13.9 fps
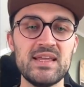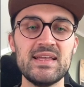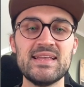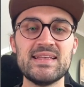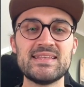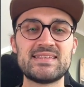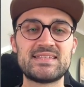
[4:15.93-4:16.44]

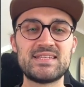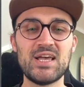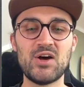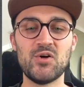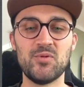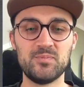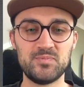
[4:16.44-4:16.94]

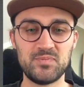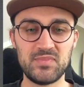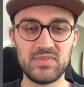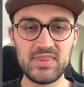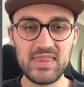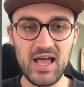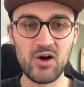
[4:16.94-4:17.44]
So
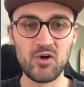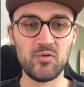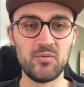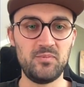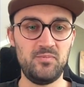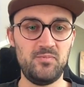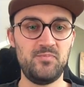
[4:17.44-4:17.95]
now
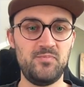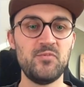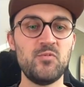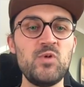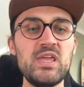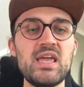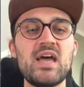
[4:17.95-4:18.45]

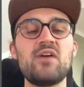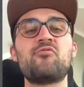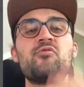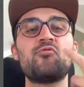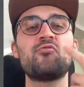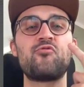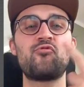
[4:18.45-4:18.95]
we
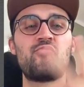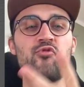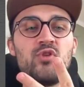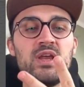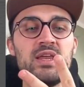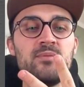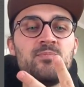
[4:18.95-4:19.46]
have
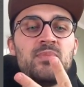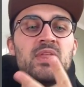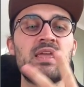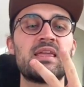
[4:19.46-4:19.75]
three